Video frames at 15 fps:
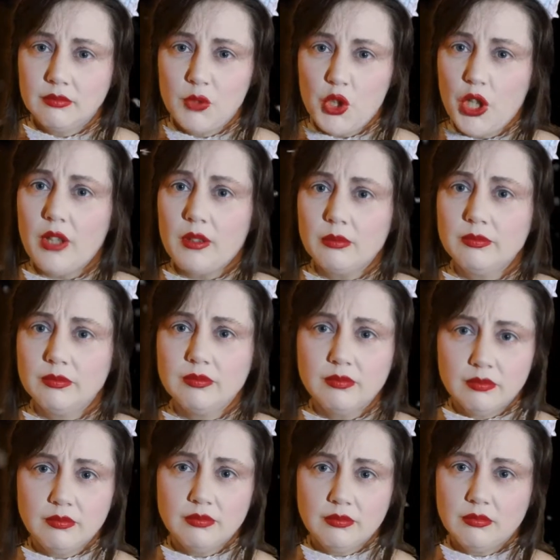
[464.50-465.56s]
Sure.
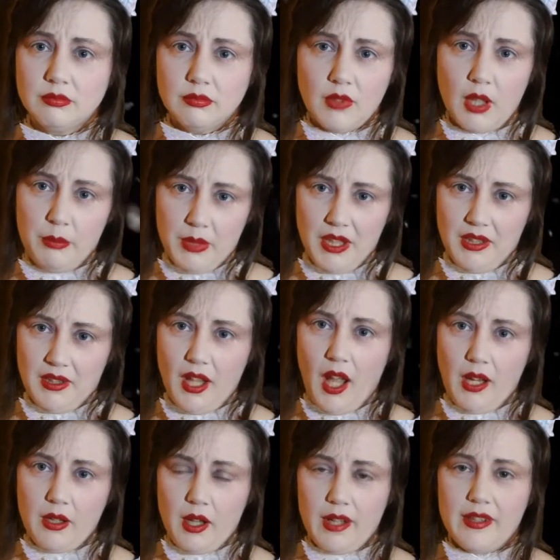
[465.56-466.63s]
I mean,
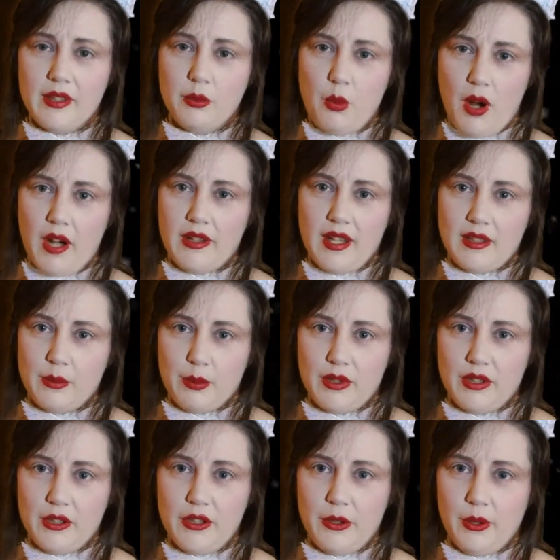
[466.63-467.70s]
I swear that's what
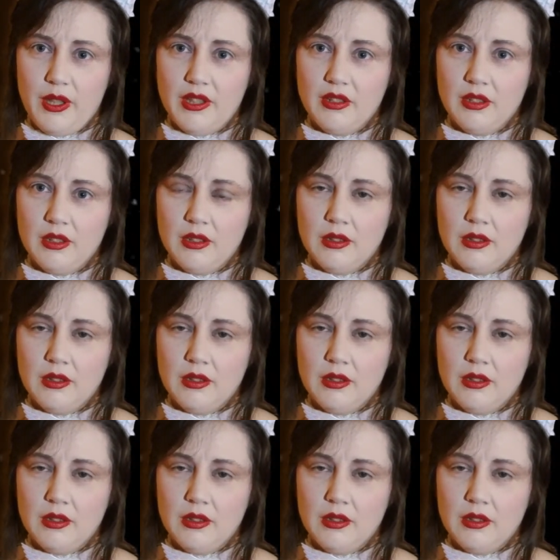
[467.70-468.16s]
they're doing.